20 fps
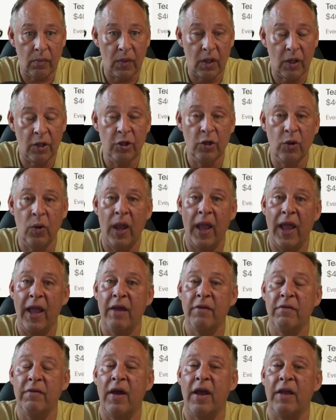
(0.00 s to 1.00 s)
you
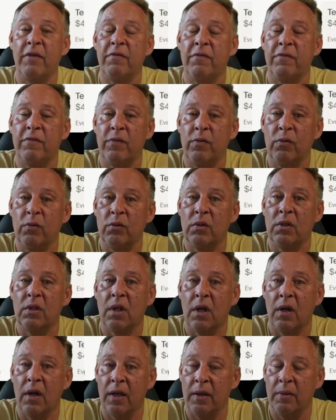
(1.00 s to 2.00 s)
have a
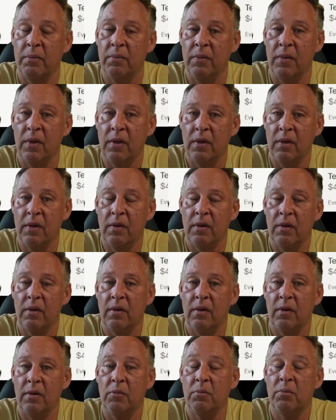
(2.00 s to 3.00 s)
full-time
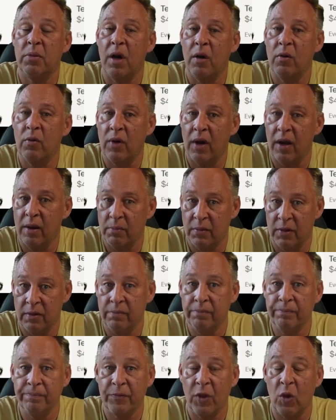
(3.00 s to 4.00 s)
programmer
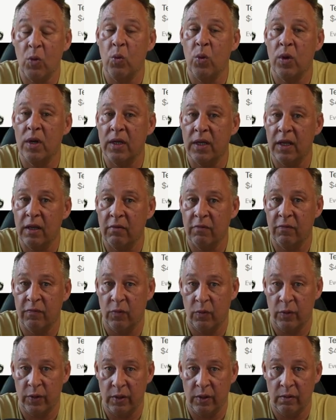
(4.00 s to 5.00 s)
working for
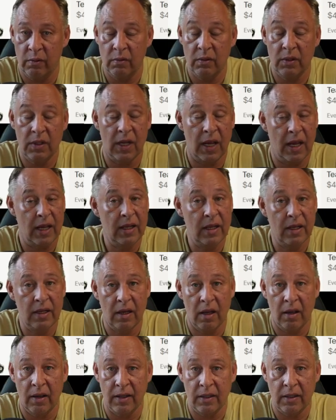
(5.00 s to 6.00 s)
you day and
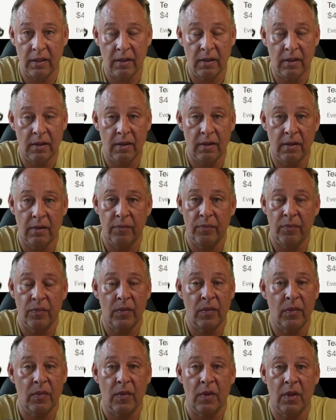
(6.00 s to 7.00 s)
night,
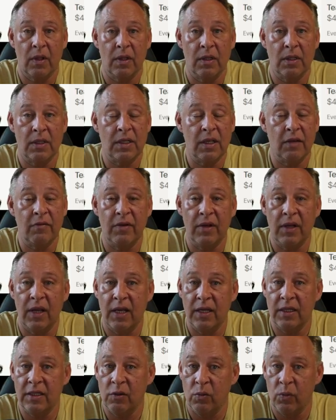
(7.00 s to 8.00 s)
7
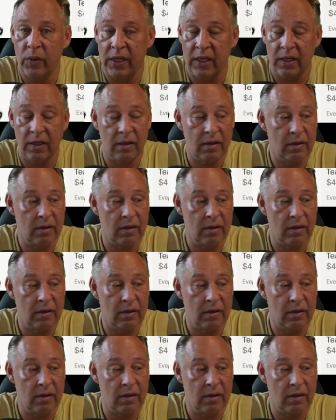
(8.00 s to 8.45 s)
days a week.